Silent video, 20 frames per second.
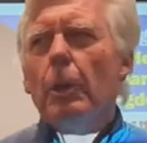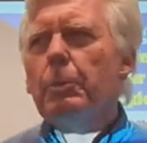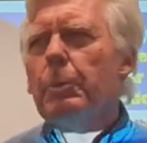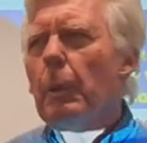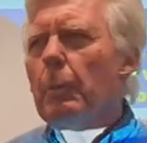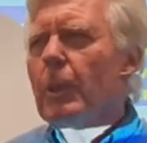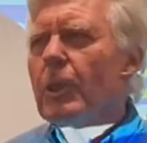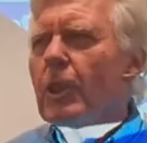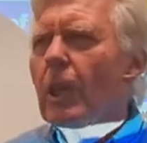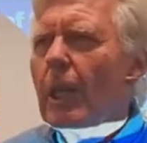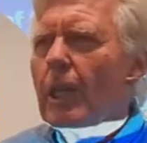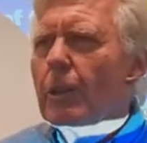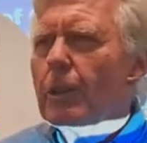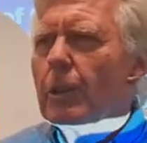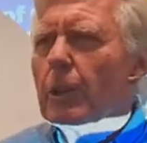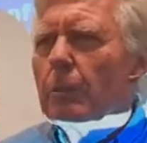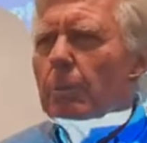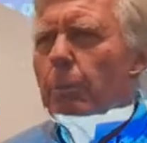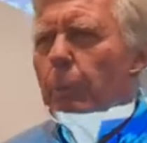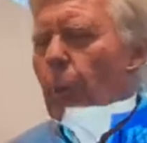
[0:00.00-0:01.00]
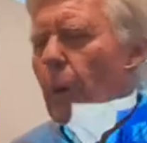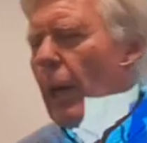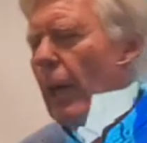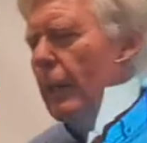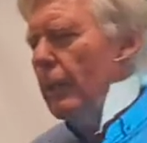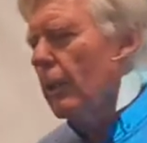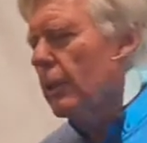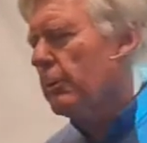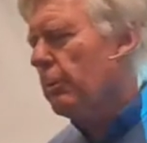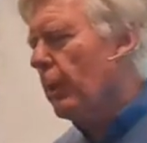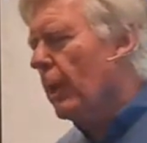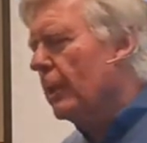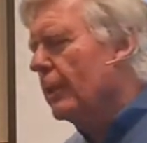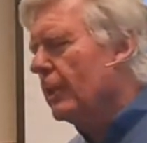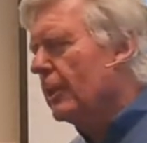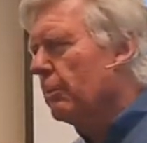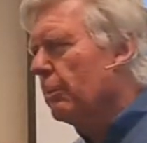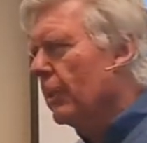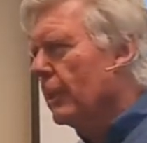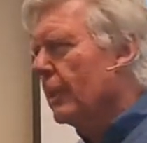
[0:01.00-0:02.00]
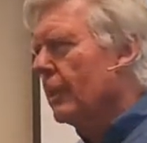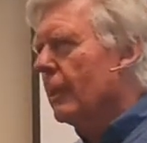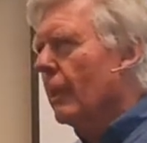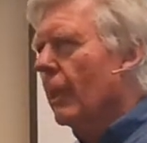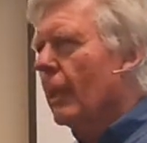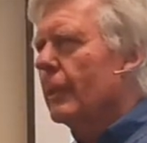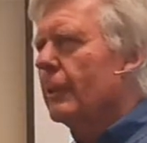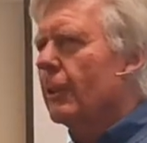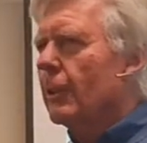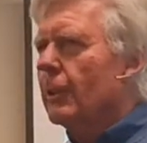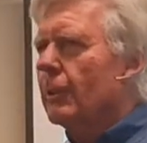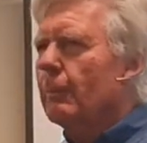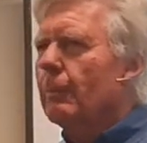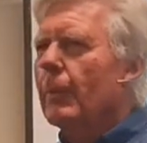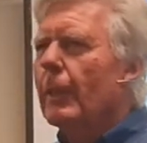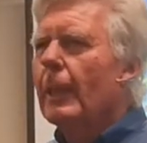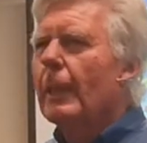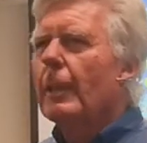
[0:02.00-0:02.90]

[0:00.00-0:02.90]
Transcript: Most people say you shouldn't pray in those places, but I do.